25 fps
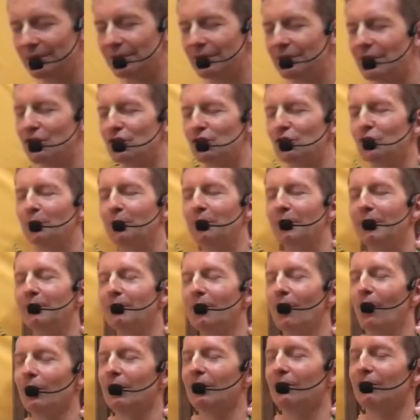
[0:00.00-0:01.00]
the supreme
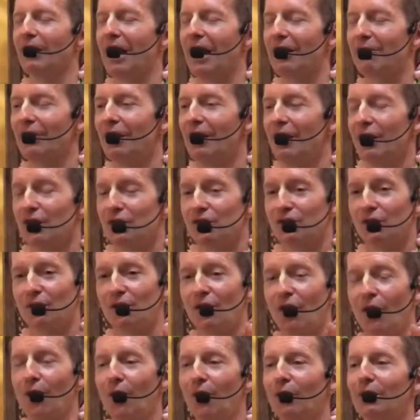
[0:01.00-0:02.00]
goal of life. So
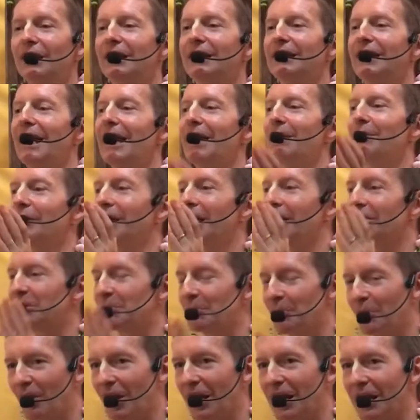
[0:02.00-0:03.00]
the holy name gives
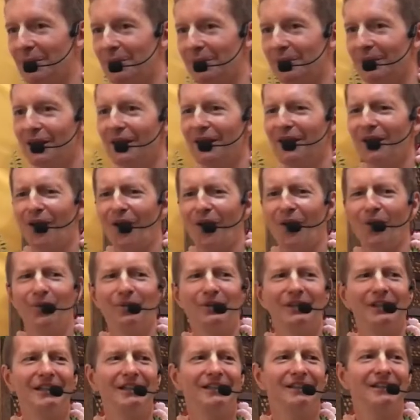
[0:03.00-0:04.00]
prema
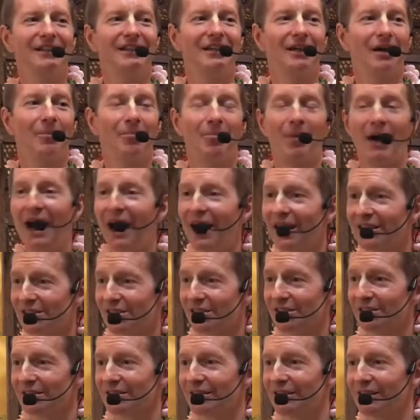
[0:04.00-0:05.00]
only the
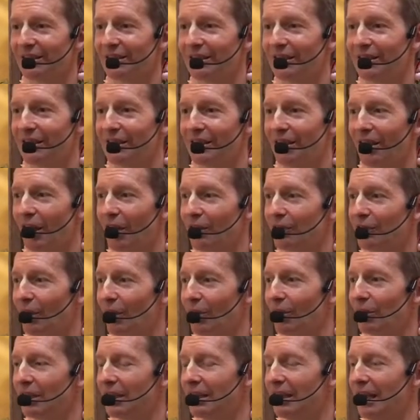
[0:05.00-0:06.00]
Abhas of the
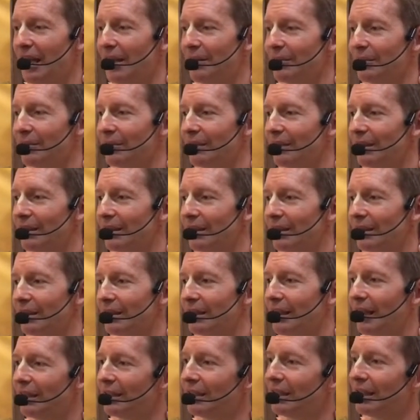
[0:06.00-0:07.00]
holy name
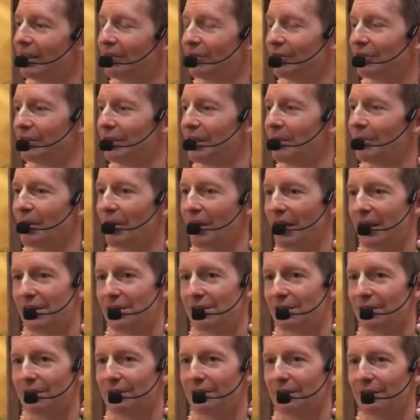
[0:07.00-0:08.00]
can give
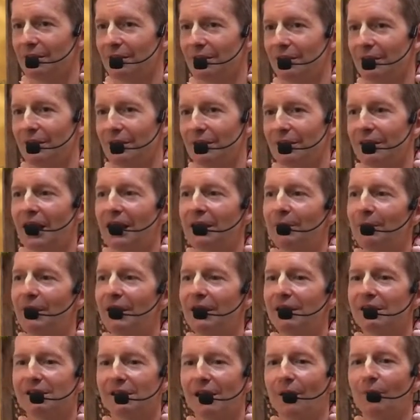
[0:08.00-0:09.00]
liberation. That
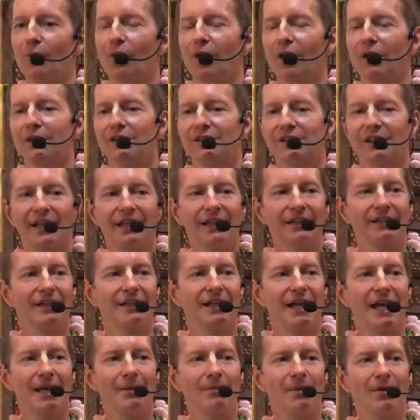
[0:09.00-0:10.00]
means someone saying the
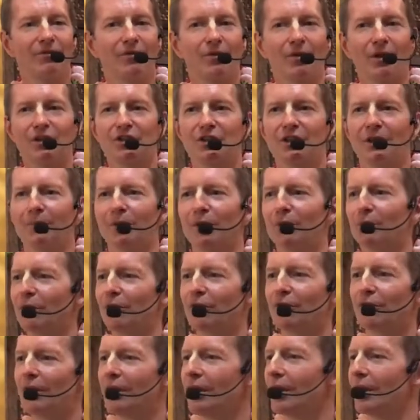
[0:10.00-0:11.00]
name of Krishna but,
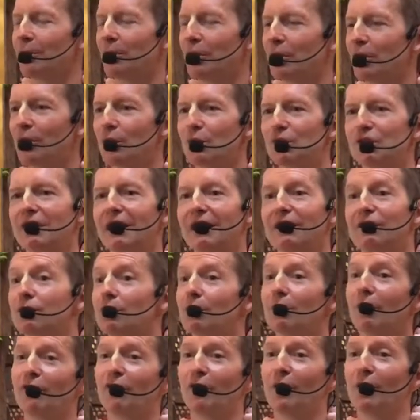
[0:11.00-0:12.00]
but using it to
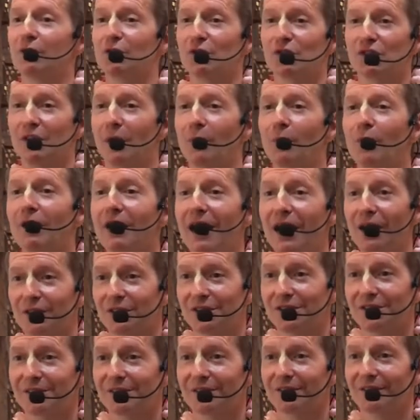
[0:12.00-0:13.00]
refer to someone
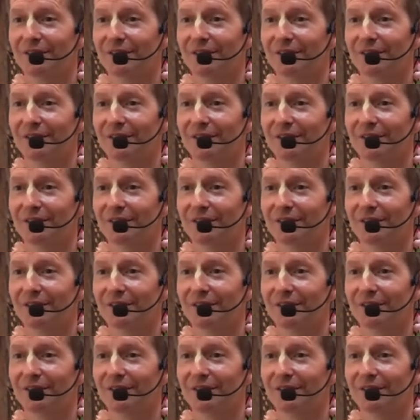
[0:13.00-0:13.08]
else